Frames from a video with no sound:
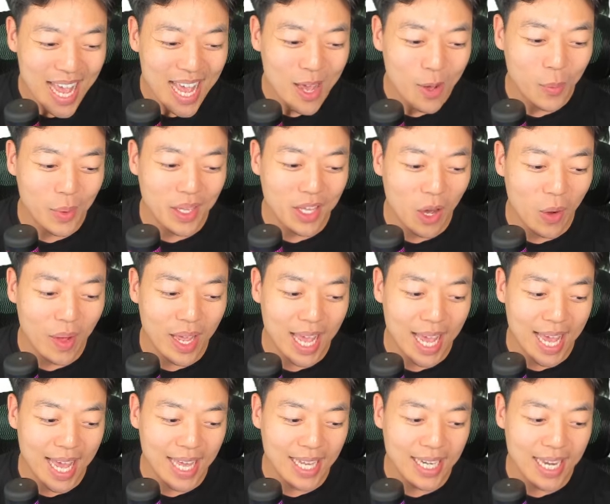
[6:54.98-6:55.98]
We go
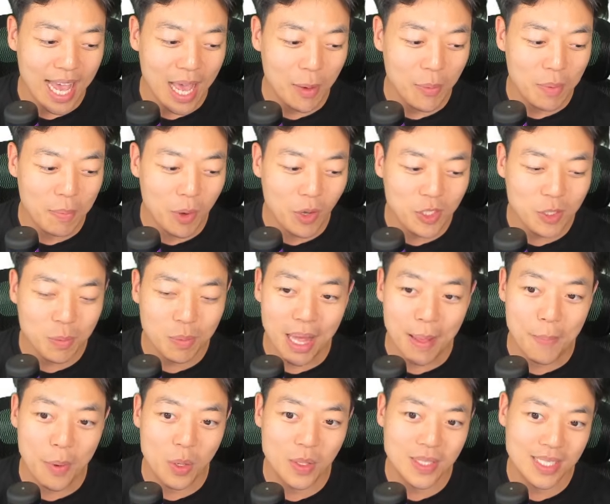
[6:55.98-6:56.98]
ahead and we multiply
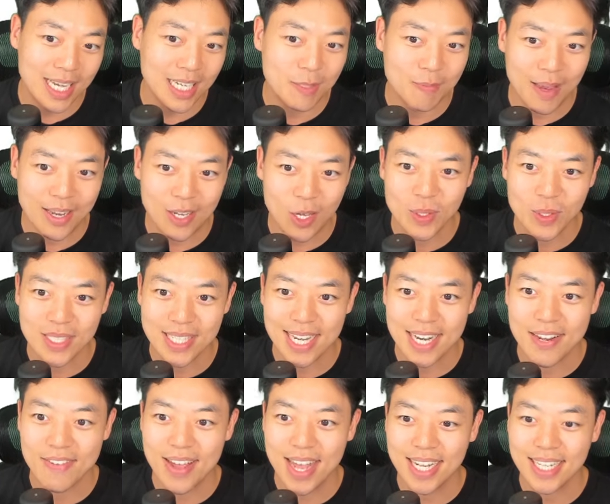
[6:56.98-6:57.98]
both sides by cosine
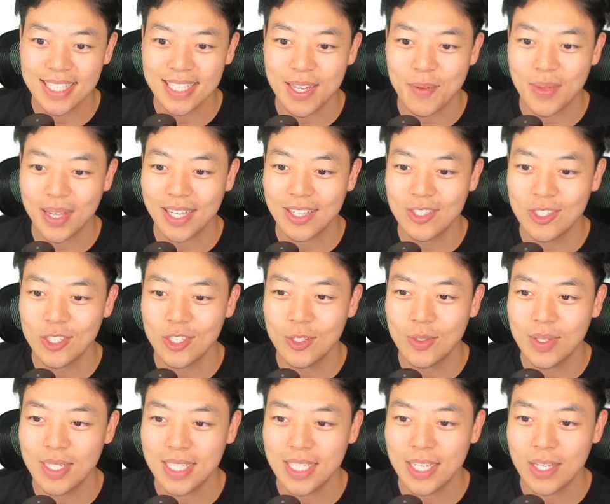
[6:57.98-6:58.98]
of x. Then we get 2
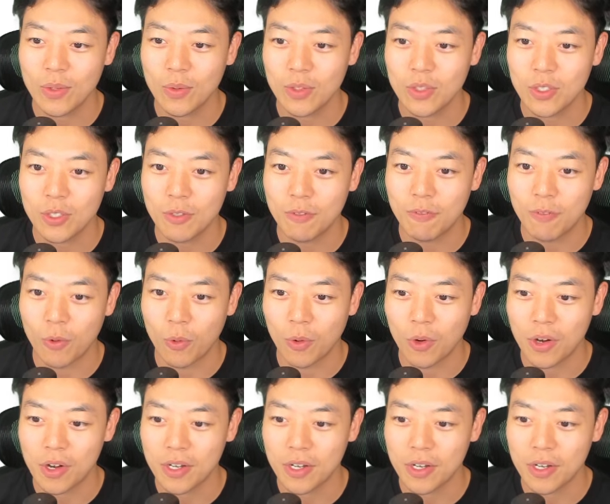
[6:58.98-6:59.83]
is equal to 4